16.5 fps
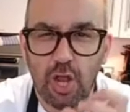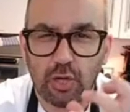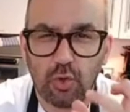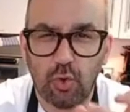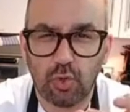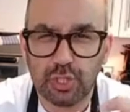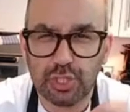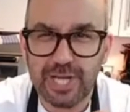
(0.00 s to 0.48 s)

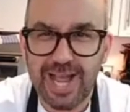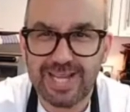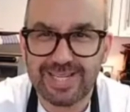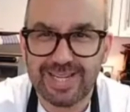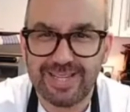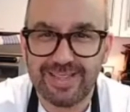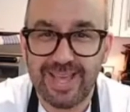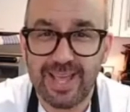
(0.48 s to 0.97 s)

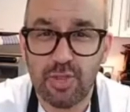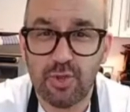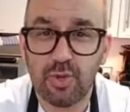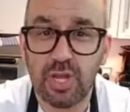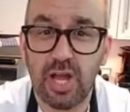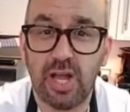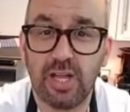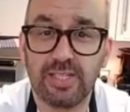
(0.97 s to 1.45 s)
courgette in there. You
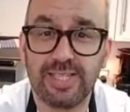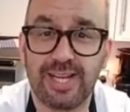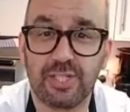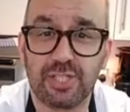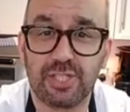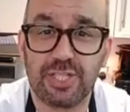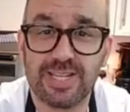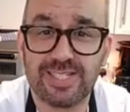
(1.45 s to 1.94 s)
can't
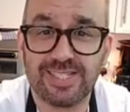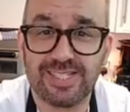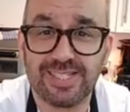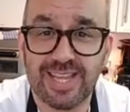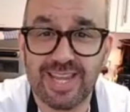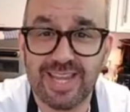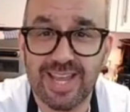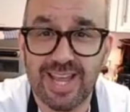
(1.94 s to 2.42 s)
actually
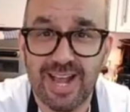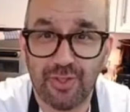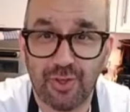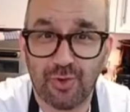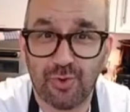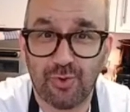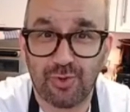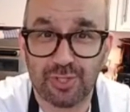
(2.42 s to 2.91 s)
see
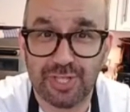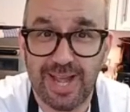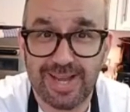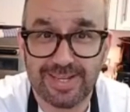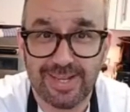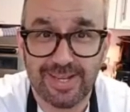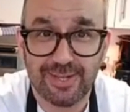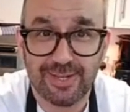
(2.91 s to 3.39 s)
the
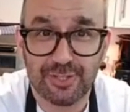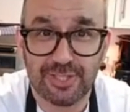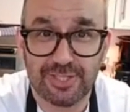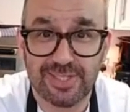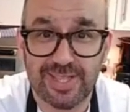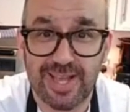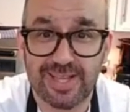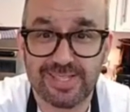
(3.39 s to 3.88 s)
courgette
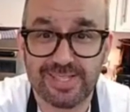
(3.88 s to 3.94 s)
just there.